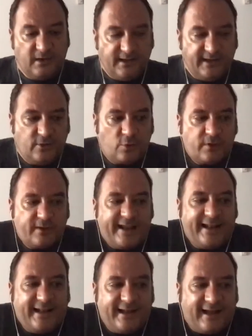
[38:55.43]
in our
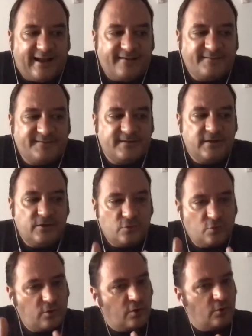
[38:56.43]
daily lives
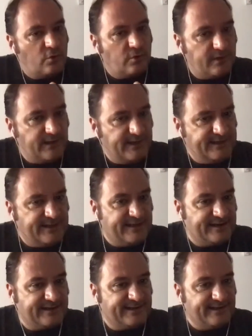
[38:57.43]
to go in
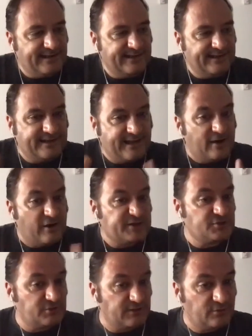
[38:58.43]
the
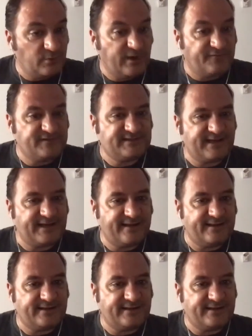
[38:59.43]
direction that we have decided